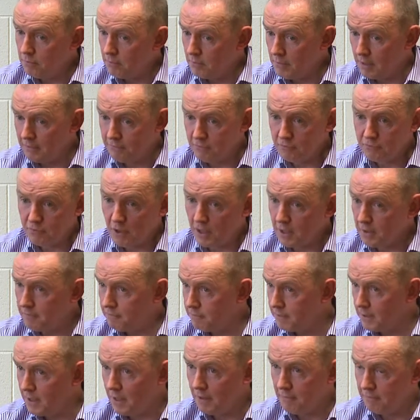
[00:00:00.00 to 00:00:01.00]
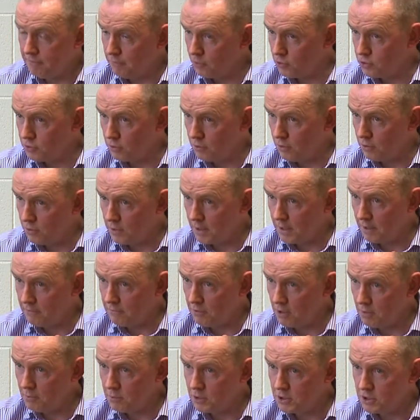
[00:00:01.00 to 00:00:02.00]
if you've got a virtual learning
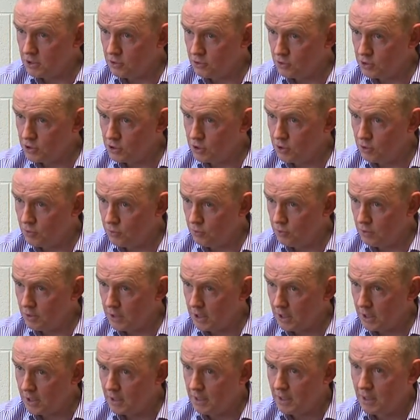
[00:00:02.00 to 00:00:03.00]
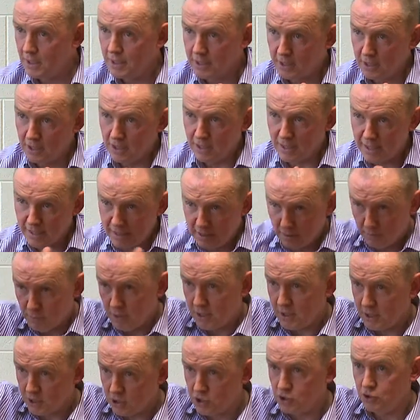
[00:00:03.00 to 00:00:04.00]
environment in your school, you can link them
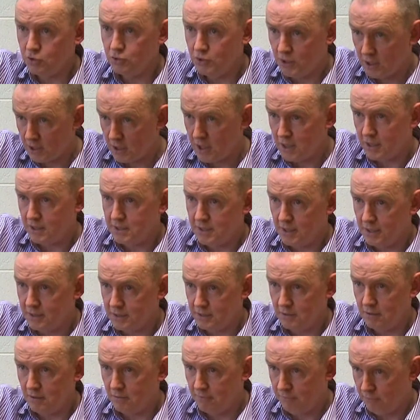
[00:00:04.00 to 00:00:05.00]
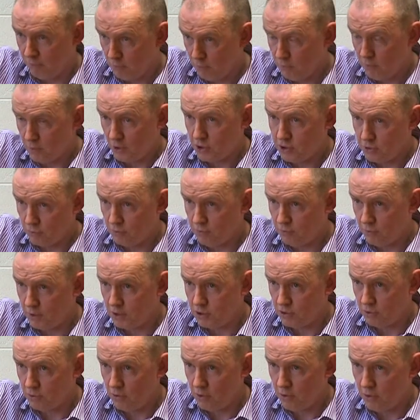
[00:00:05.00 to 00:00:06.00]
into the context of what
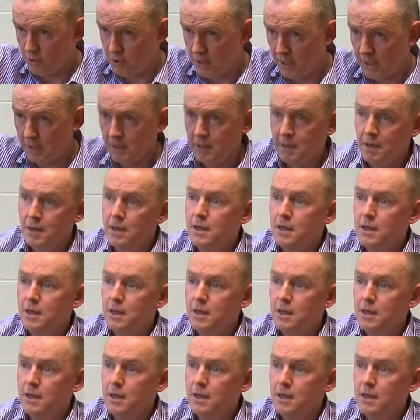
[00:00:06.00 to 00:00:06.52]
you're learning.